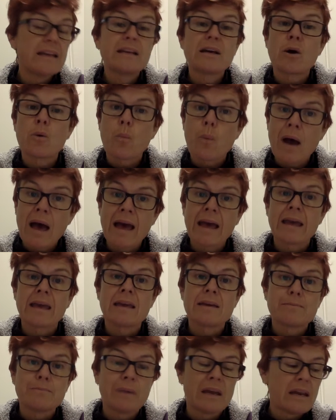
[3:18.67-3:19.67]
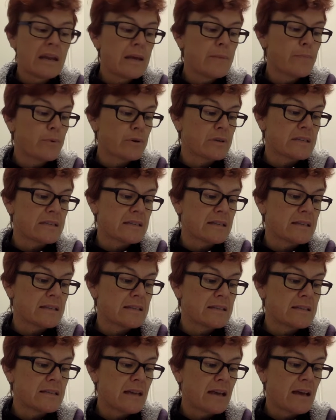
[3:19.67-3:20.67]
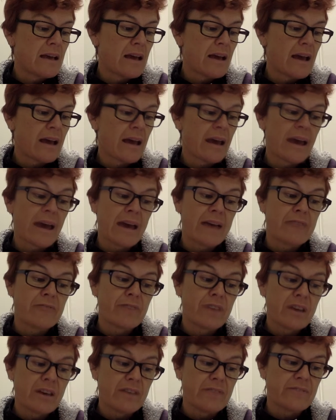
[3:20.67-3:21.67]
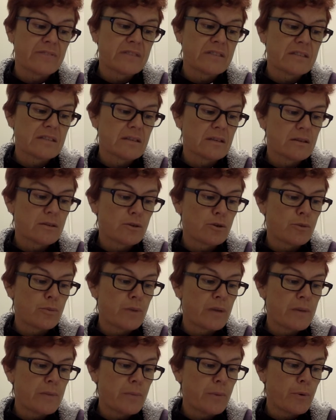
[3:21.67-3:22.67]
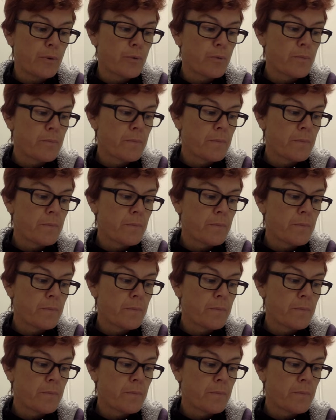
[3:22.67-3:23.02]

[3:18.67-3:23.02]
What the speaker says: away many prisoners and gave gifts to people.